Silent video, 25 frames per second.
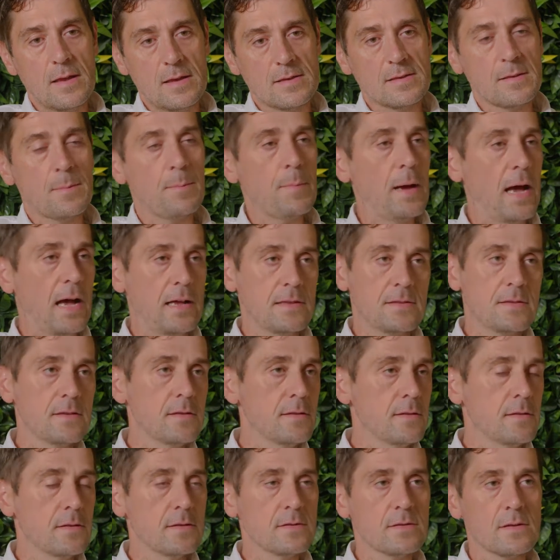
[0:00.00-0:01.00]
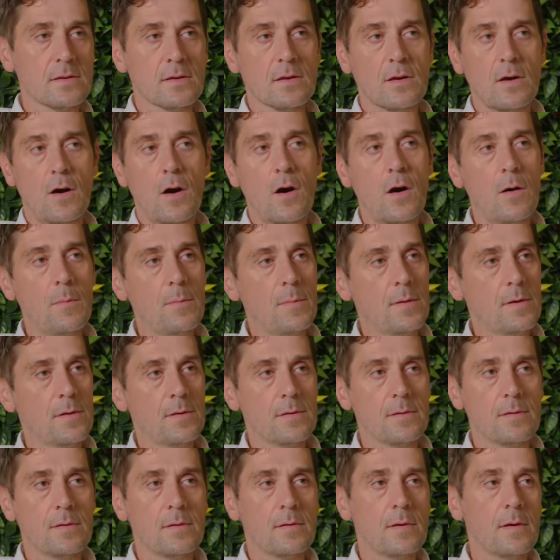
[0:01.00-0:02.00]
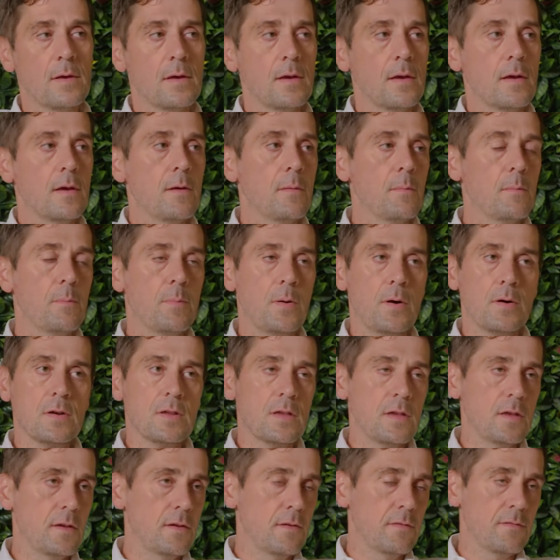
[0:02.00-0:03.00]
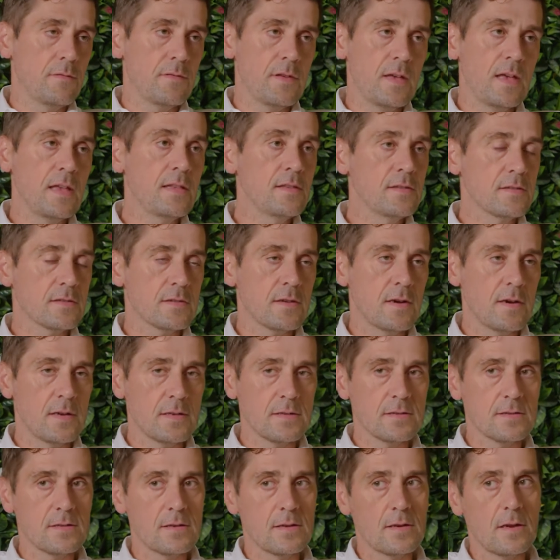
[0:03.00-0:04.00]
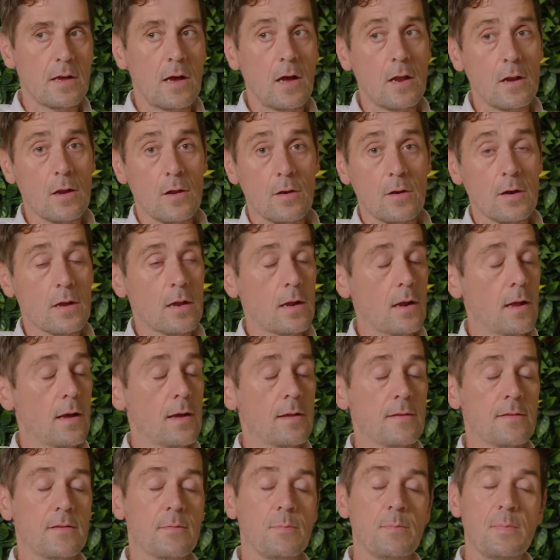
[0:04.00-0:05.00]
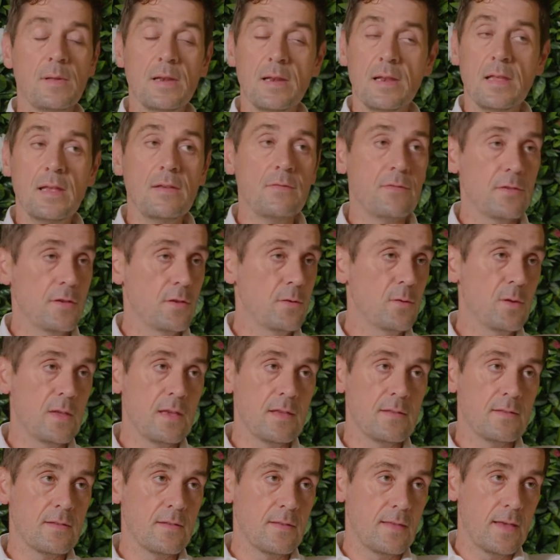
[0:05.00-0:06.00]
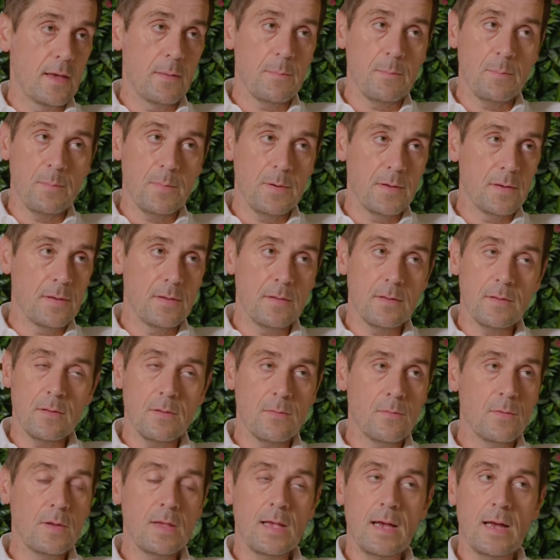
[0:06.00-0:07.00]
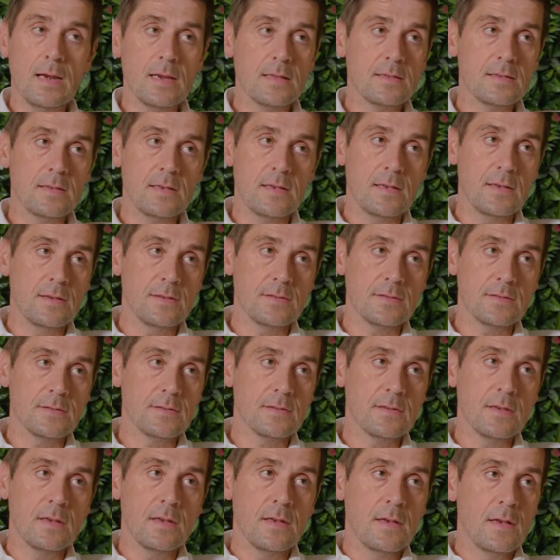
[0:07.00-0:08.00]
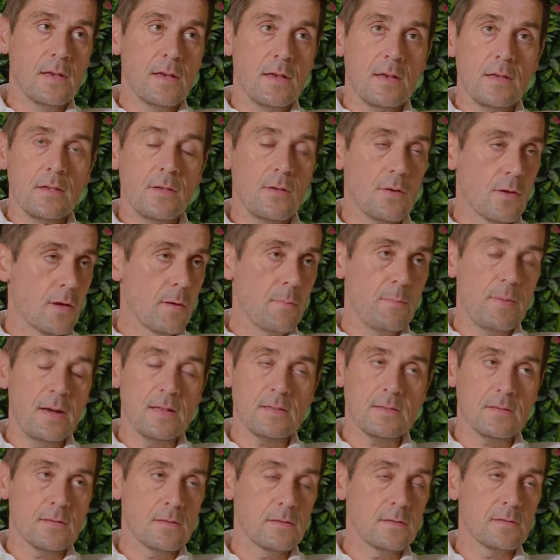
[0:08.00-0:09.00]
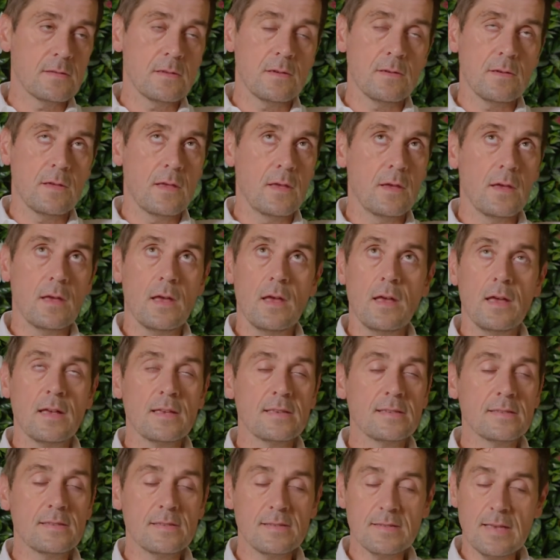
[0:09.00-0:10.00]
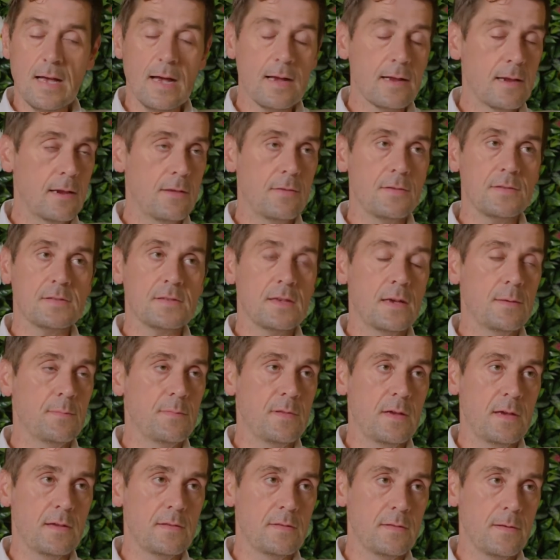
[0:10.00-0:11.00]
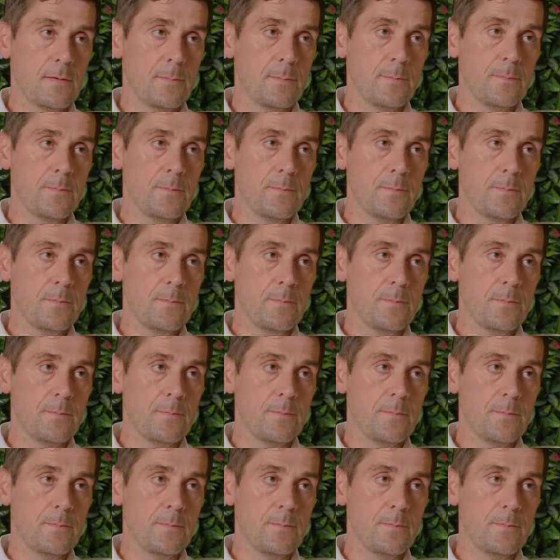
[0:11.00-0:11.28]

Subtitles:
a pattern, there's a common body of insights that a lot of clients believe are unique to them, but the reality is your competitors are looking at exactly the same data.